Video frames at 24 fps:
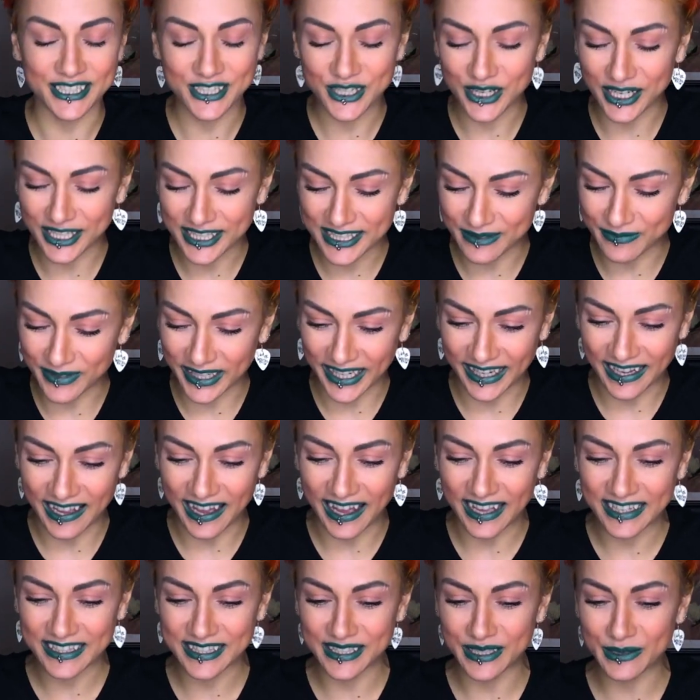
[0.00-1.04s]
Trust me,
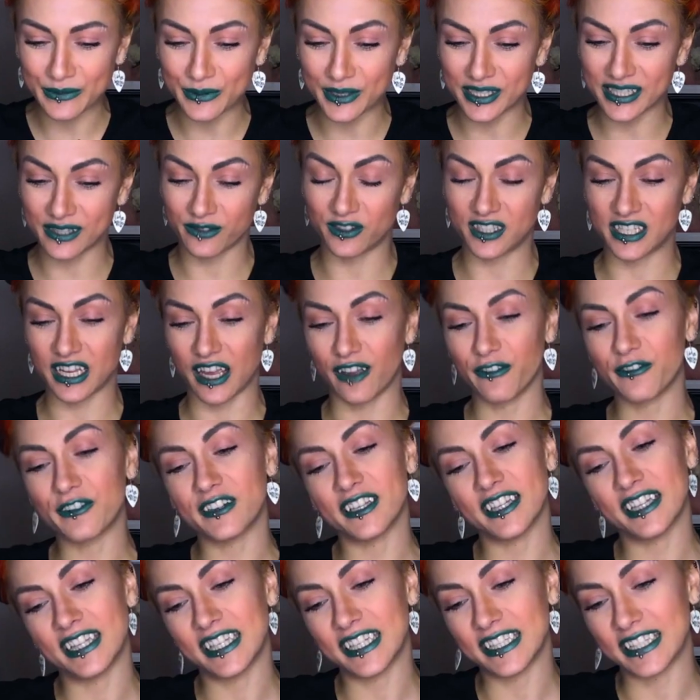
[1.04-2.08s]
guys. It was
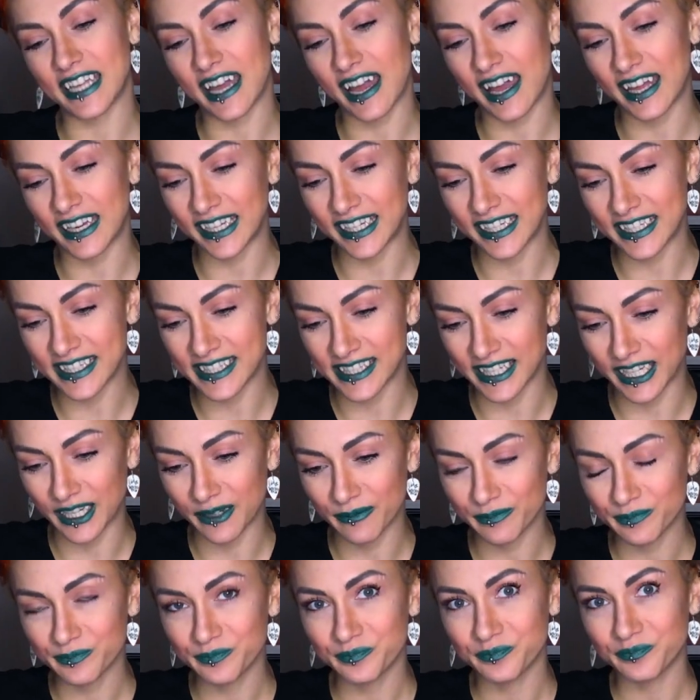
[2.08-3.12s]
definitely not
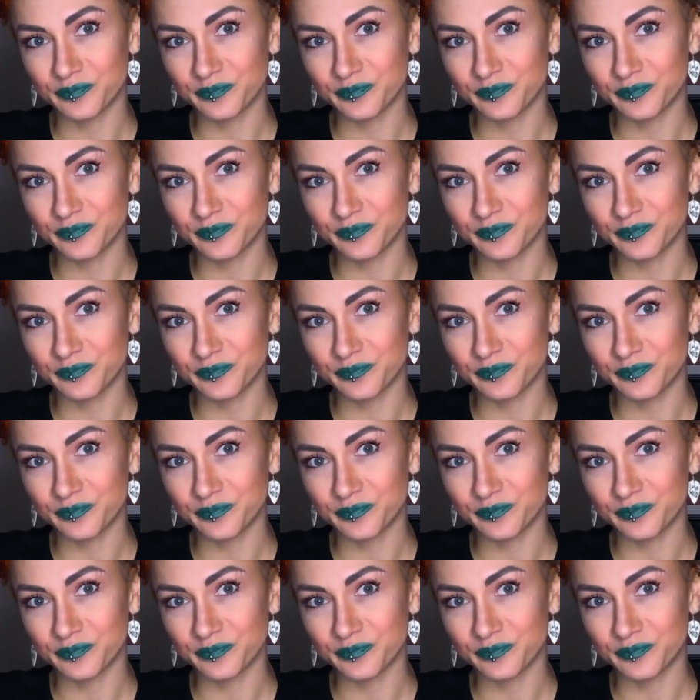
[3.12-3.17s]
easy.